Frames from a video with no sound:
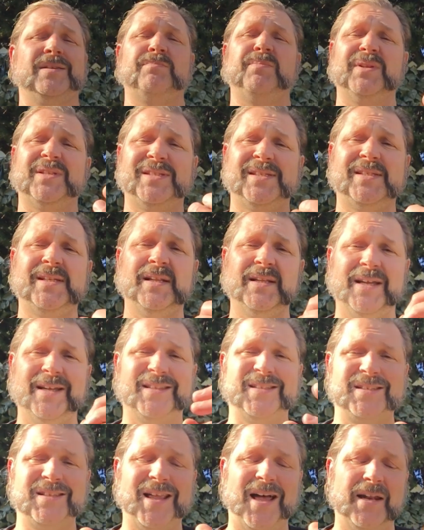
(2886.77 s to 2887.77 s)
but still
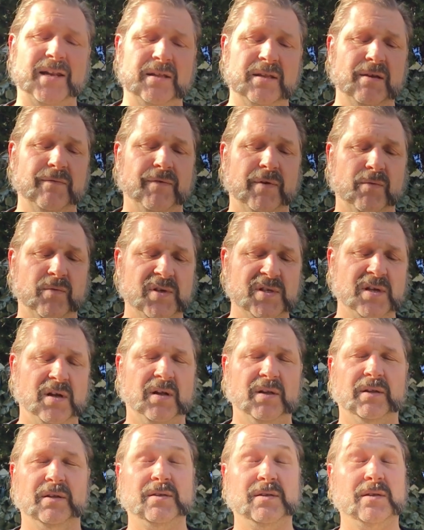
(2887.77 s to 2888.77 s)
get slightly different
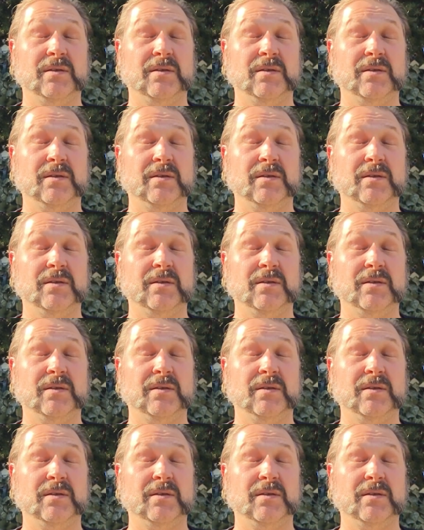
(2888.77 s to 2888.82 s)
results,